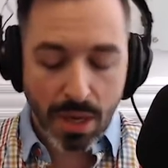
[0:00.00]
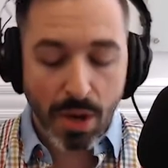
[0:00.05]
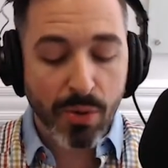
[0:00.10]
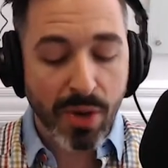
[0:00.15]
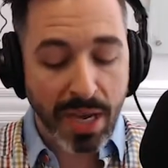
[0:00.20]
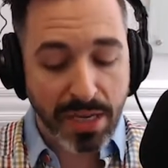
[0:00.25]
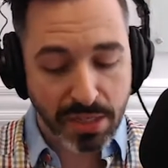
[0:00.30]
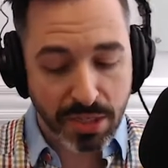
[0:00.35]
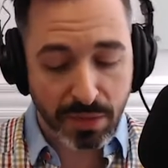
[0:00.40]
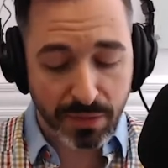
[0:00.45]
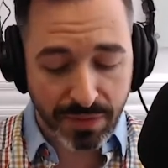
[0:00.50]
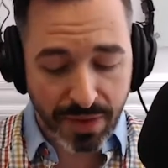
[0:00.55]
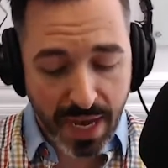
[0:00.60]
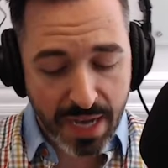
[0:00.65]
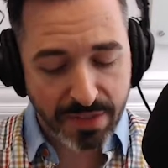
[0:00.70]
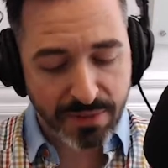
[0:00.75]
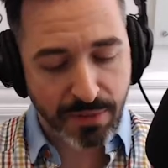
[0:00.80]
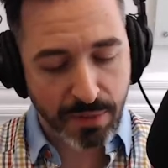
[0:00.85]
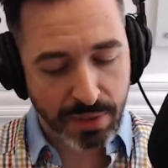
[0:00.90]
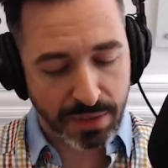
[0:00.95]
Okay, so
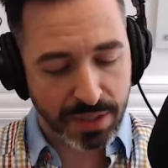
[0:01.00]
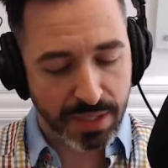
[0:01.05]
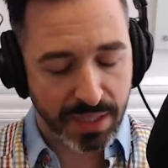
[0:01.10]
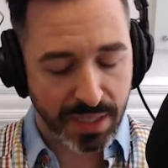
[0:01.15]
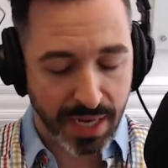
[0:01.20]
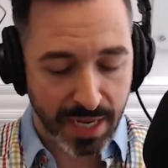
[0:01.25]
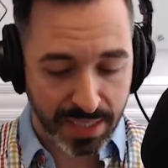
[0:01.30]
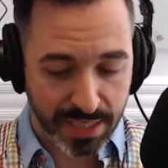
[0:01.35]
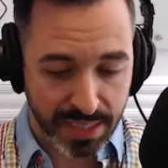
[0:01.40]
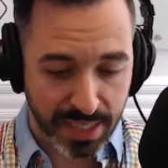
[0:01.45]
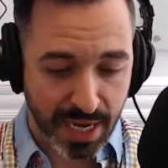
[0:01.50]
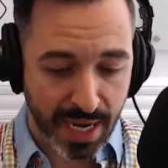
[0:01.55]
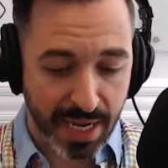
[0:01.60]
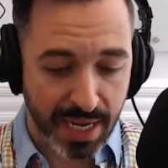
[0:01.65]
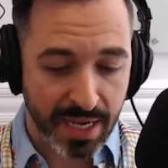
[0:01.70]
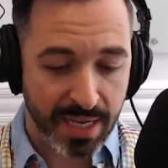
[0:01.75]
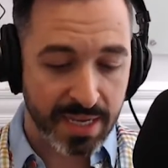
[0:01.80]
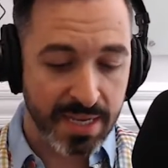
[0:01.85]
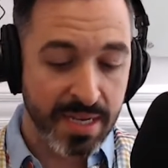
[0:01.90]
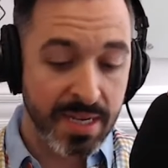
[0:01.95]
fast forward to the next
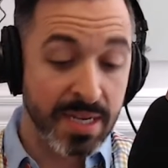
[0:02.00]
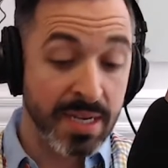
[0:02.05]
day.